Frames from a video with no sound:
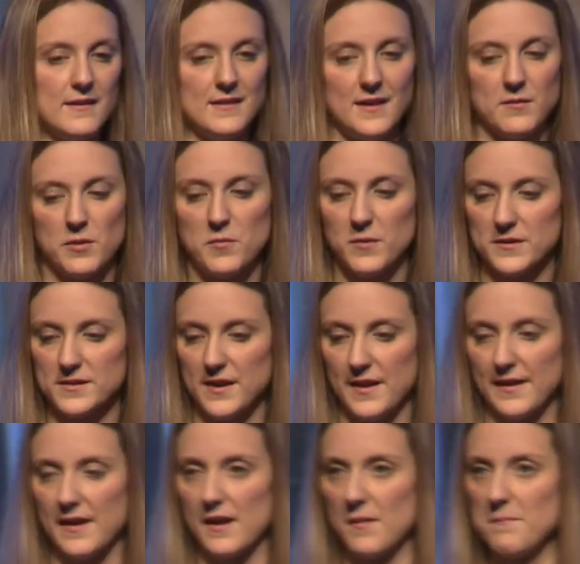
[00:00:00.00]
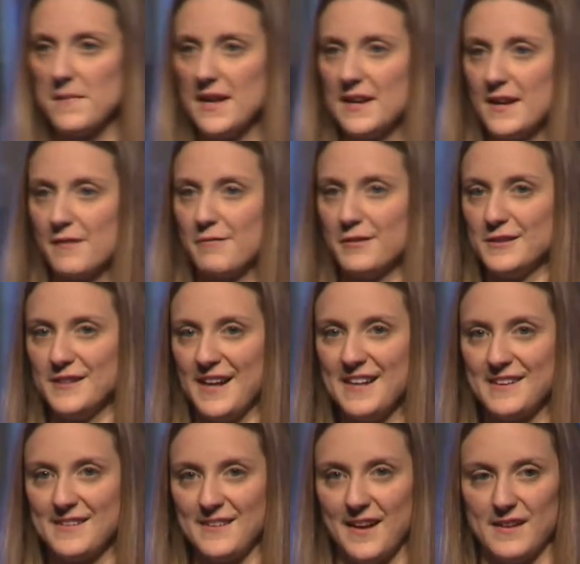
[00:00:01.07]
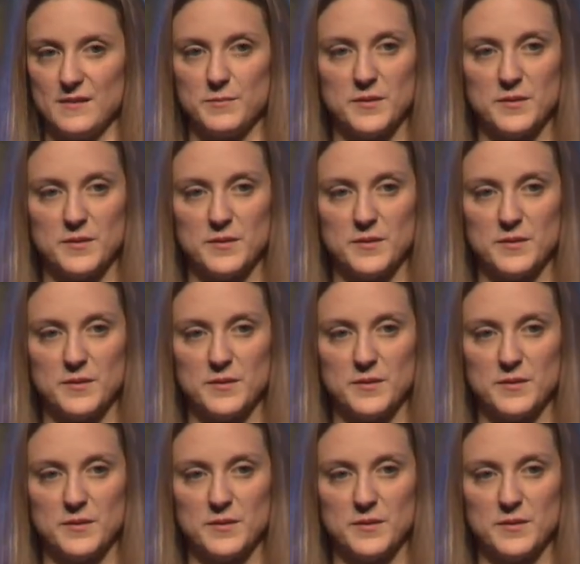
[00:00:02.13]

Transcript: Now, we weren't talking a meaningful data size,